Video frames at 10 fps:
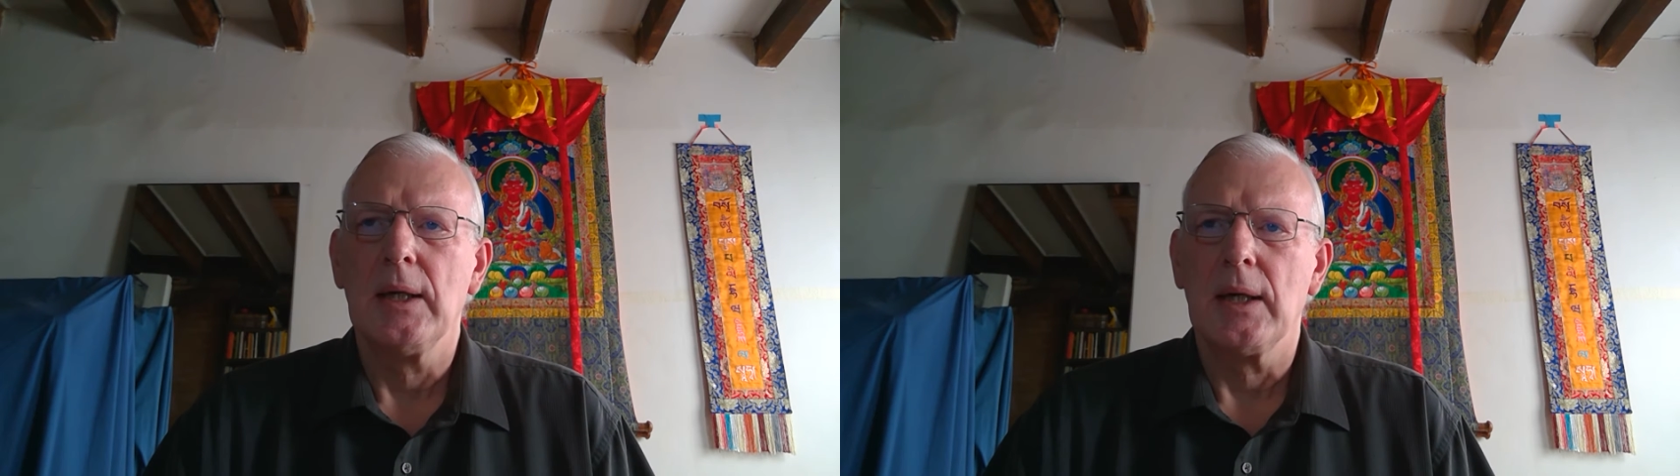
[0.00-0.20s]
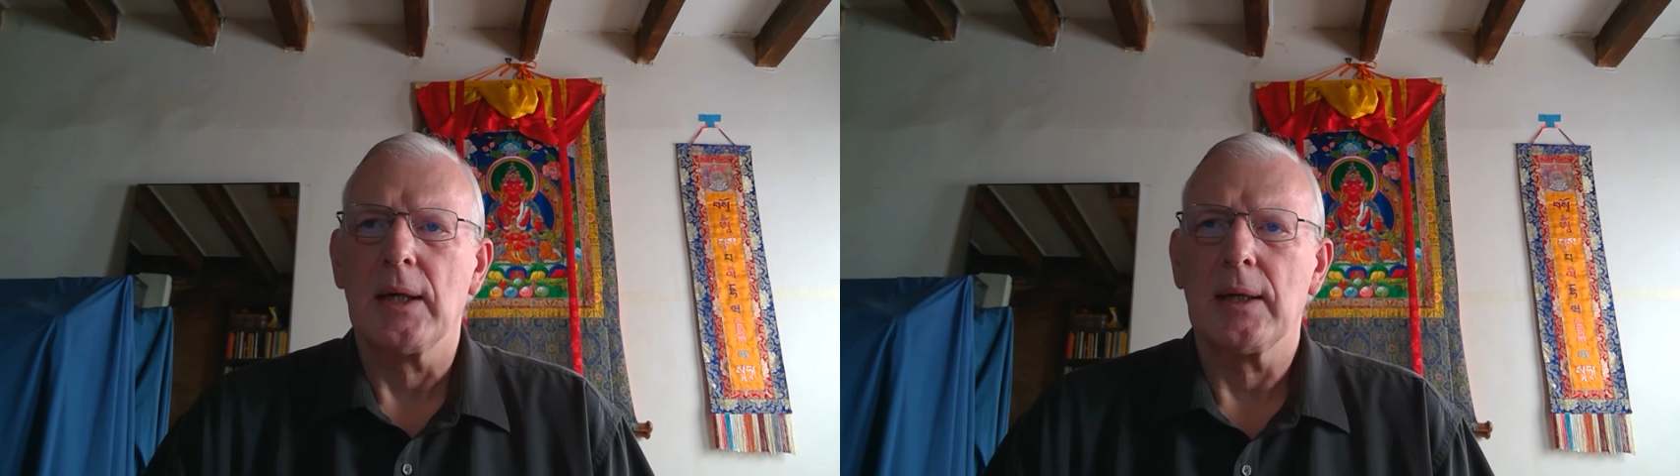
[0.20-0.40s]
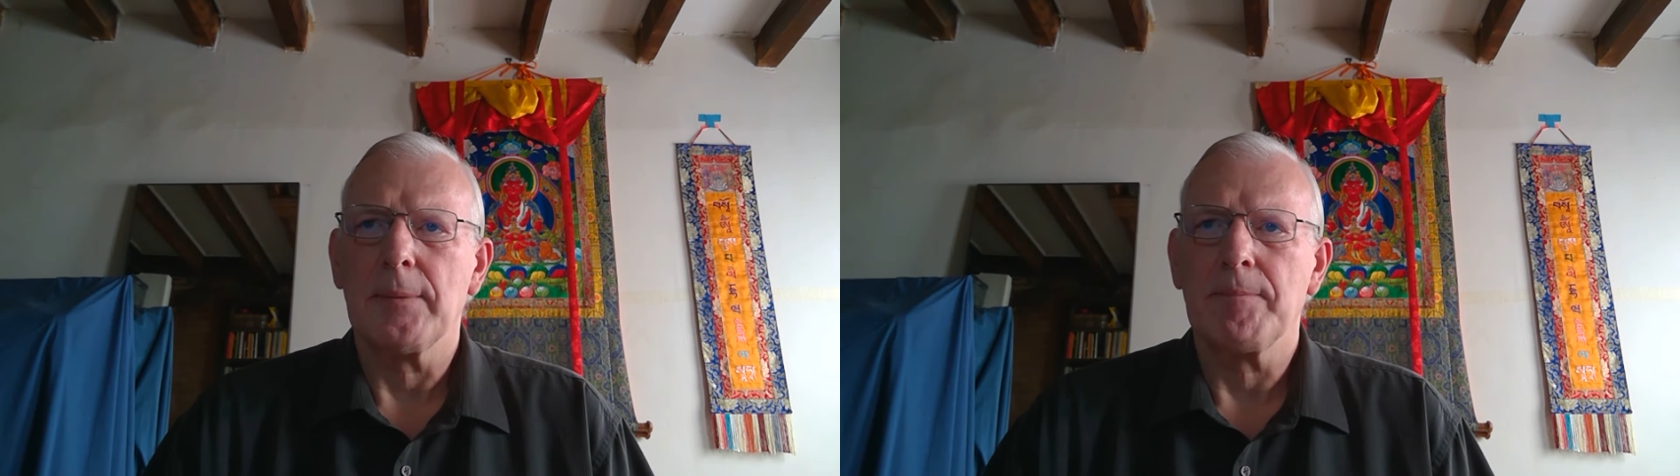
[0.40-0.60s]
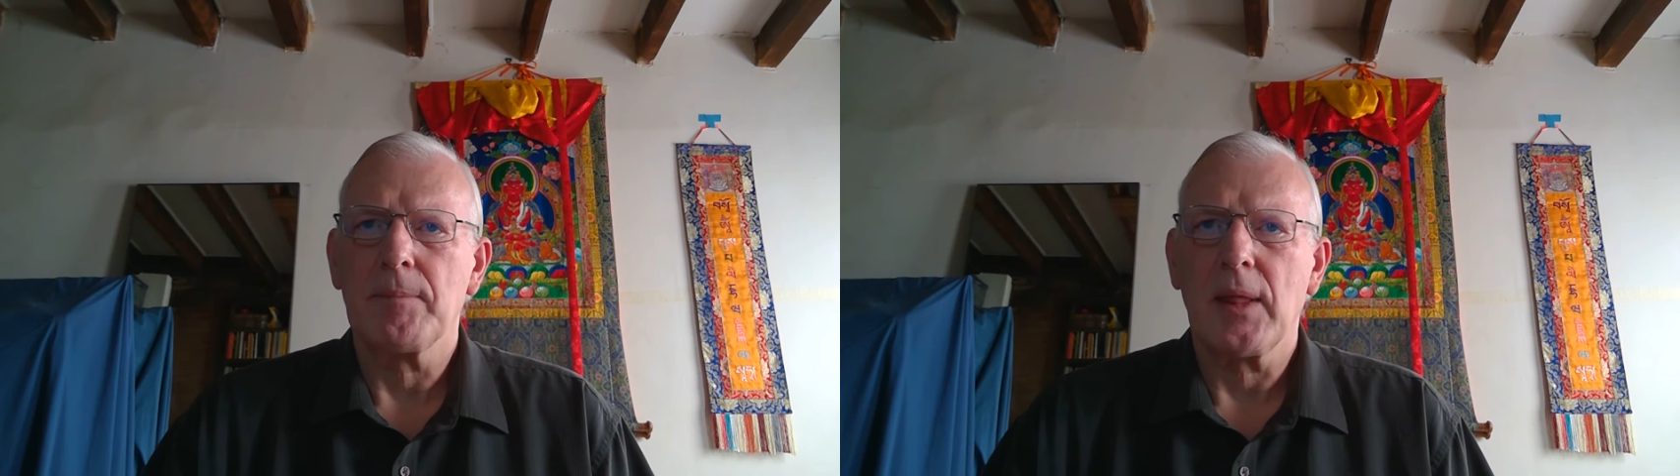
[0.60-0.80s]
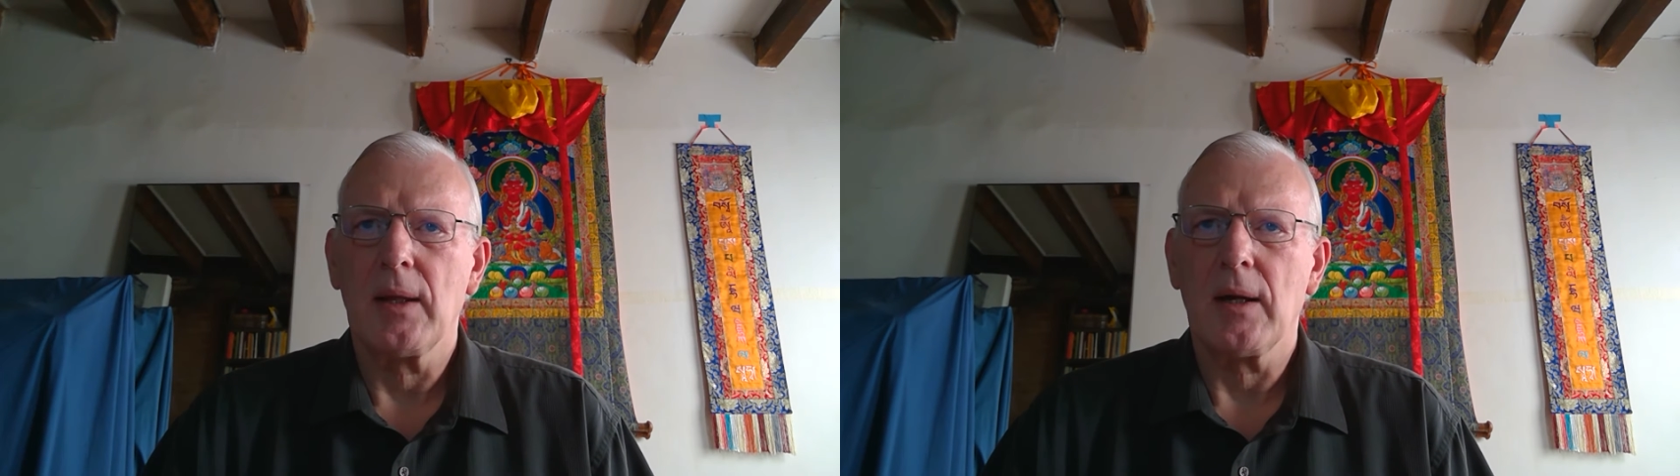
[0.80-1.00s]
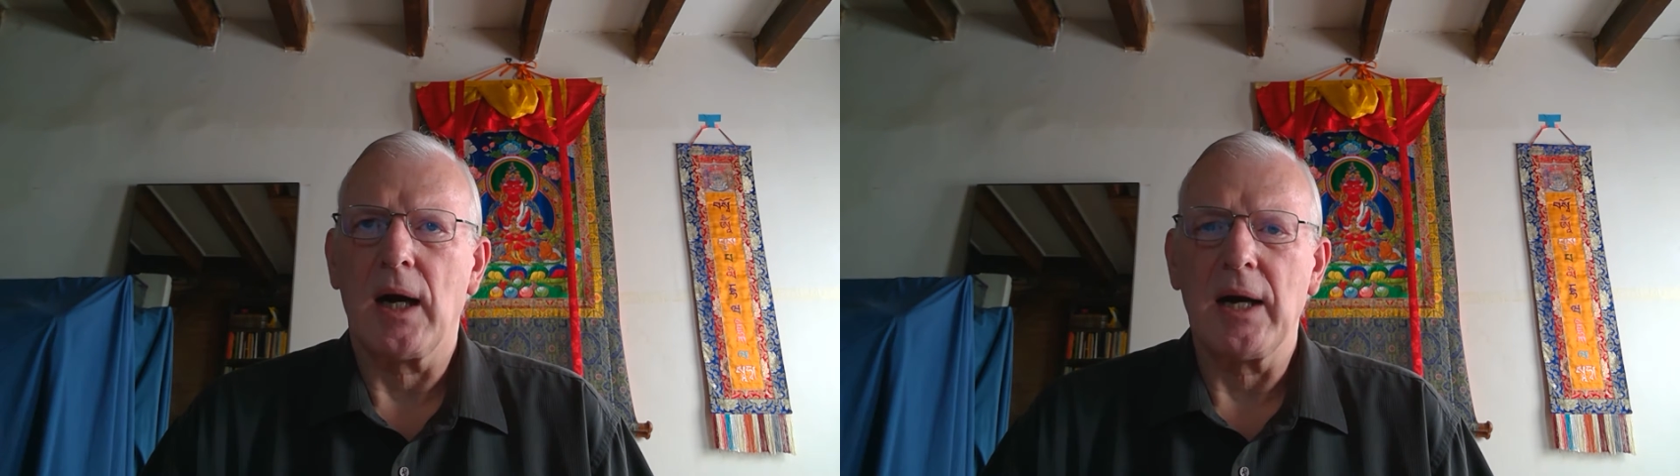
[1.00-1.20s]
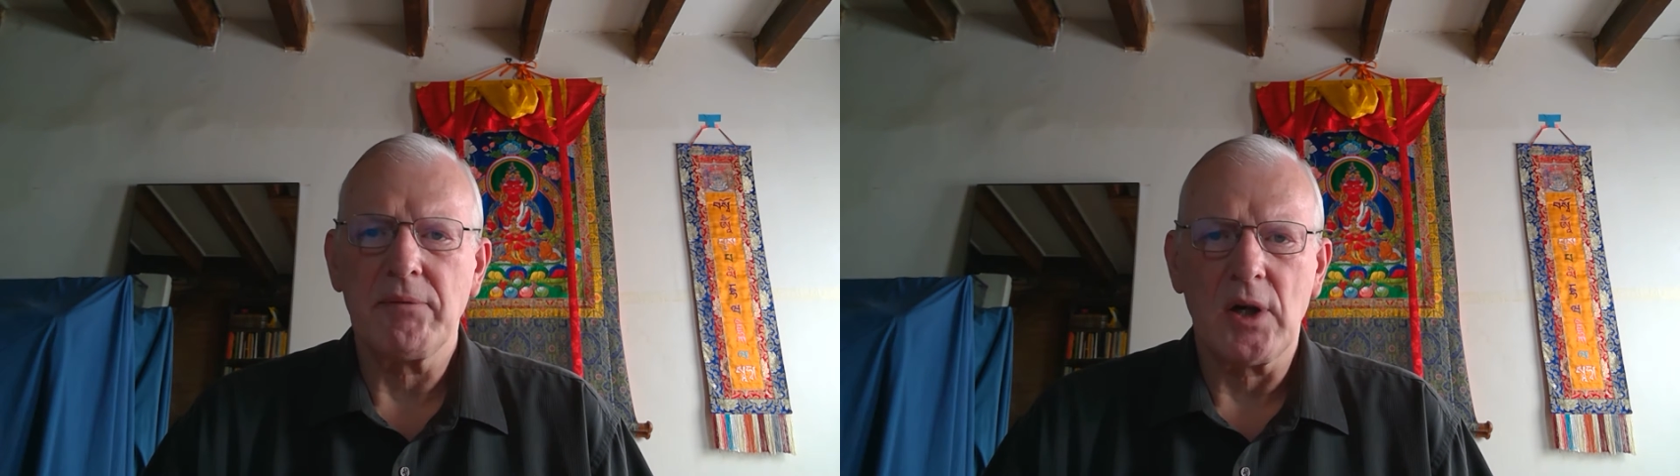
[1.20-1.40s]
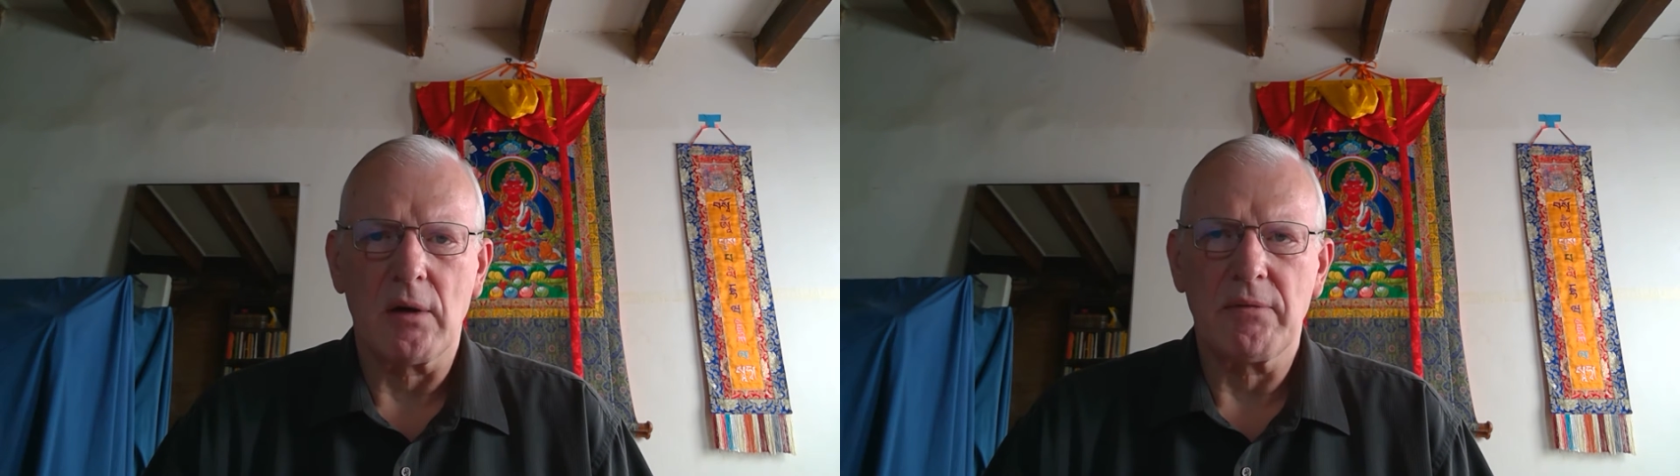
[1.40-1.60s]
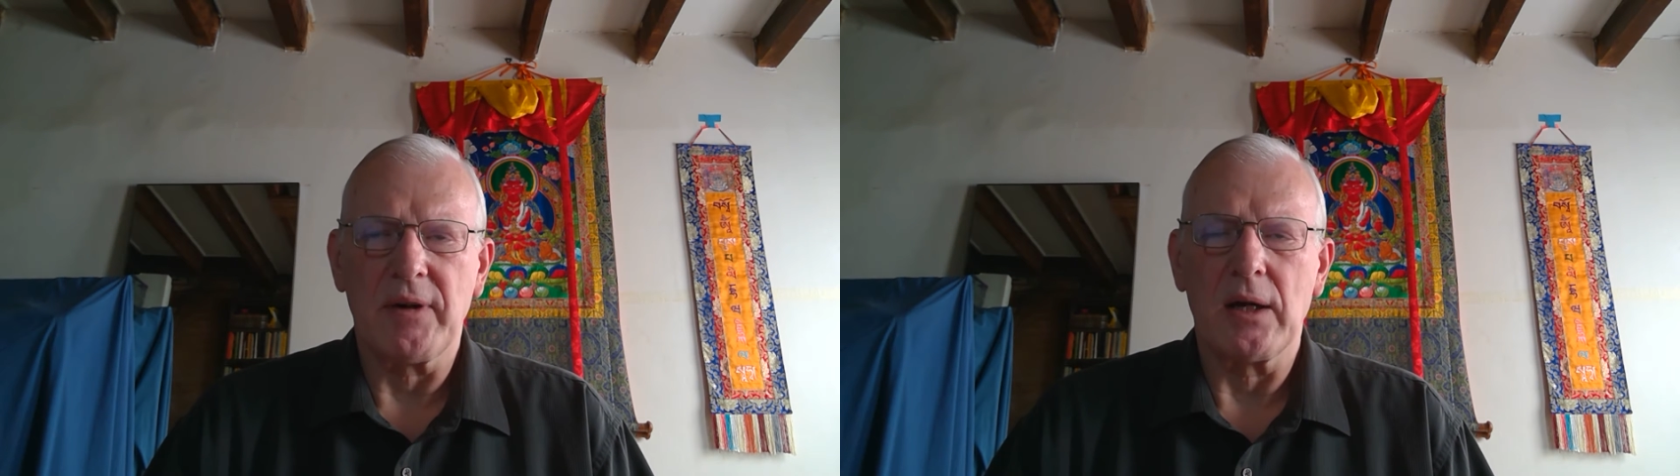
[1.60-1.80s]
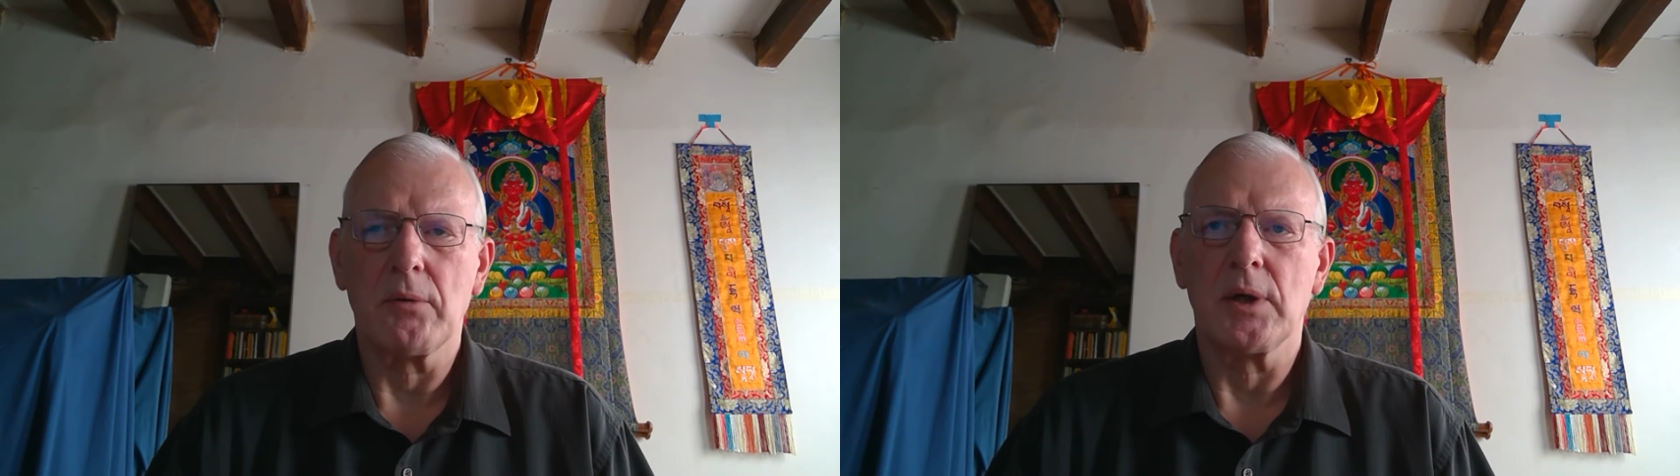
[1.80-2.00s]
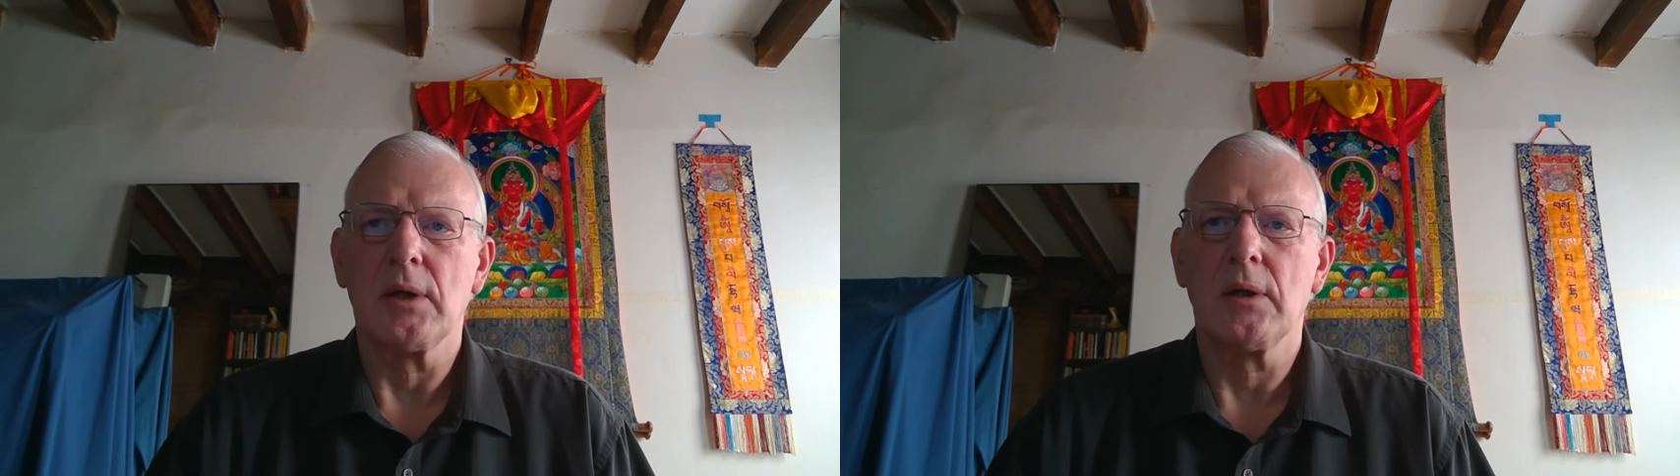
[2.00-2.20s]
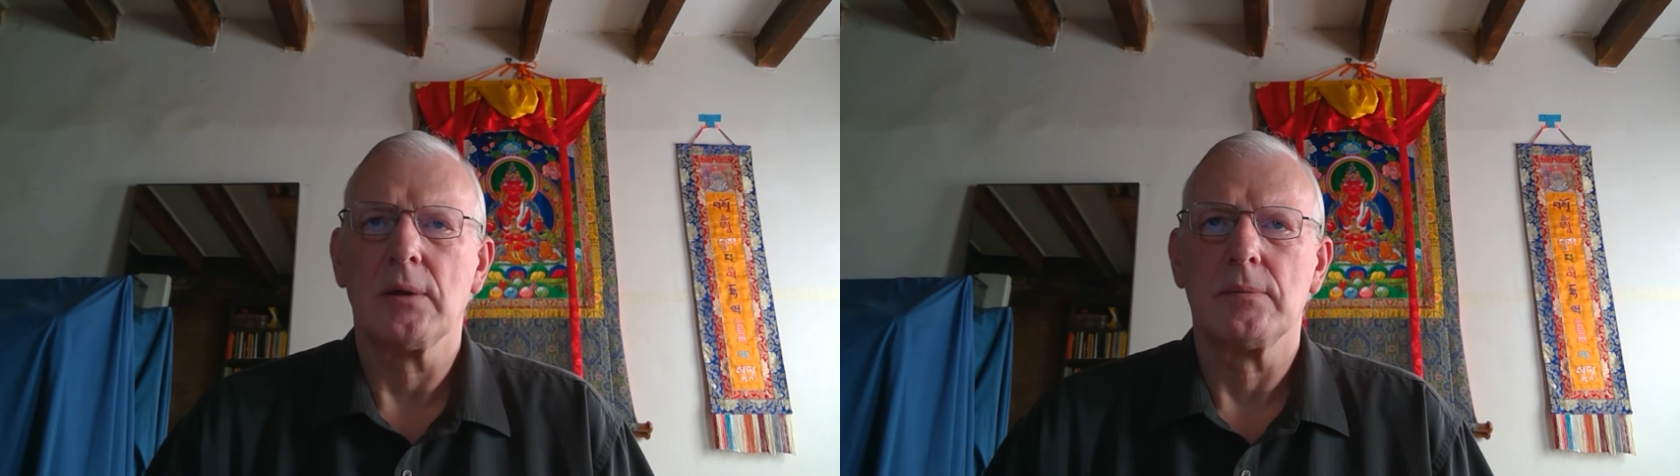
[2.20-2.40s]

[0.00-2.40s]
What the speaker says: I've not found it,